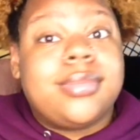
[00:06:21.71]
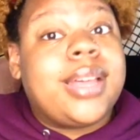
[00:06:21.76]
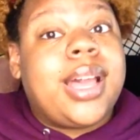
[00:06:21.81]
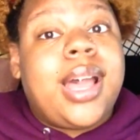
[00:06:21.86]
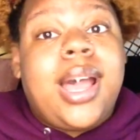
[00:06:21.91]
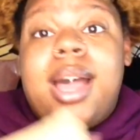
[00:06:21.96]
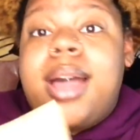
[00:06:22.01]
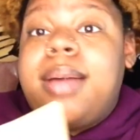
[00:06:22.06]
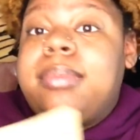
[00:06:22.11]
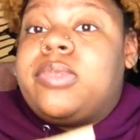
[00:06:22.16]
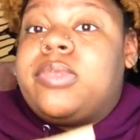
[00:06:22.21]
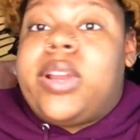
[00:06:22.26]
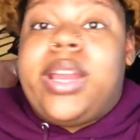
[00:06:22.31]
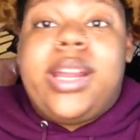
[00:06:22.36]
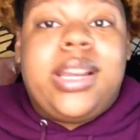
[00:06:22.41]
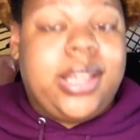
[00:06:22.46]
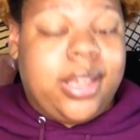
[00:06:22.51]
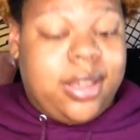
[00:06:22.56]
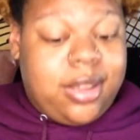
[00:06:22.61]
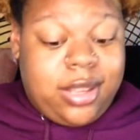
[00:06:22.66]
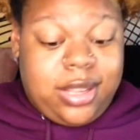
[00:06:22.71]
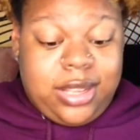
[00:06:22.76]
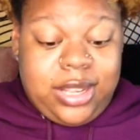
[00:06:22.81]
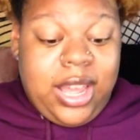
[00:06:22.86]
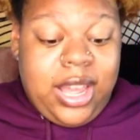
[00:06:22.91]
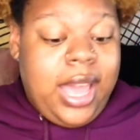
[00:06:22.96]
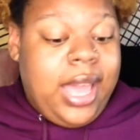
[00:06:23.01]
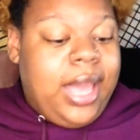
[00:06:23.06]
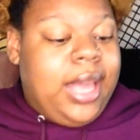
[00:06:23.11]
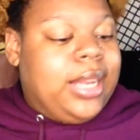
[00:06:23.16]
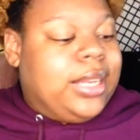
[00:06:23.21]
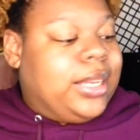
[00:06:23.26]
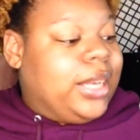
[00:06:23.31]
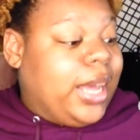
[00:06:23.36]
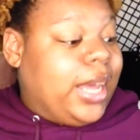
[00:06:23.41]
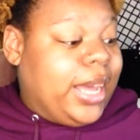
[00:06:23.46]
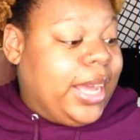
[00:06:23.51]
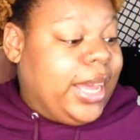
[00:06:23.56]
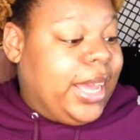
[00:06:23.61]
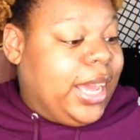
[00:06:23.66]
I'm ready, y'all.
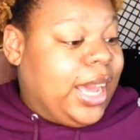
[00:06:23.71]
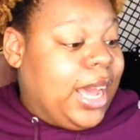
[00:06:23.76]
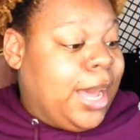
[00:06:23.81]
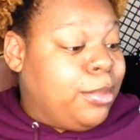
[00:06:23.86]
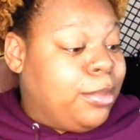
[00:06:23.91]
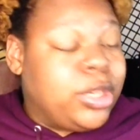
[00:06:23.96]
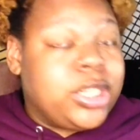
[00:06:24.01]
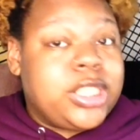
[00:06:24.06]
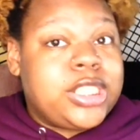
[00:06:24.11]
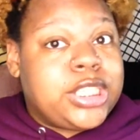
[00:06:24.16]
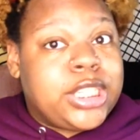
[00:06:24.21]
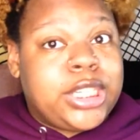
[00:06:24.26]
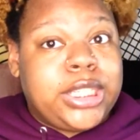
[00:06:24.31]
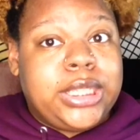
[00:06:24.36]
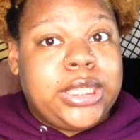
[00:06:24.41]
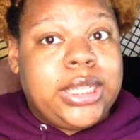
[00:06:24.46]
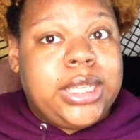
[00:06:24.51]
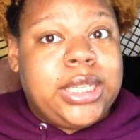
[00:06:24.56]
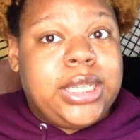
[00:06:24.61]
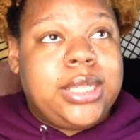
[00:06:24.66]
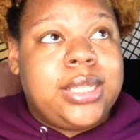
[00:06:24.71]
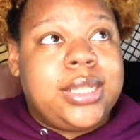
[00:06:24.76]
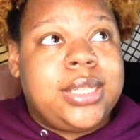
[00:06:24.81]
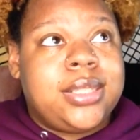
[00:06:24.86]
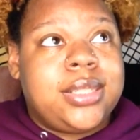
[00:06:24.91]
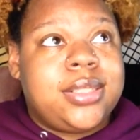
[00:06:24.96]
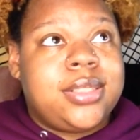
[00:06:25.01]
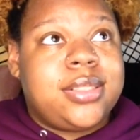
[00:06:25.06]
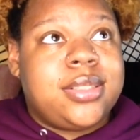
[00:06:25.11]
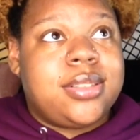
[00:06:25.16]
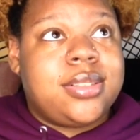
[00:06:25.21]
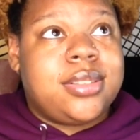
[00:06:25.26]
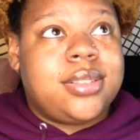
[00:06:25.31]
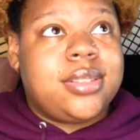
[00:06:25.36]
Like, I'm going to start this.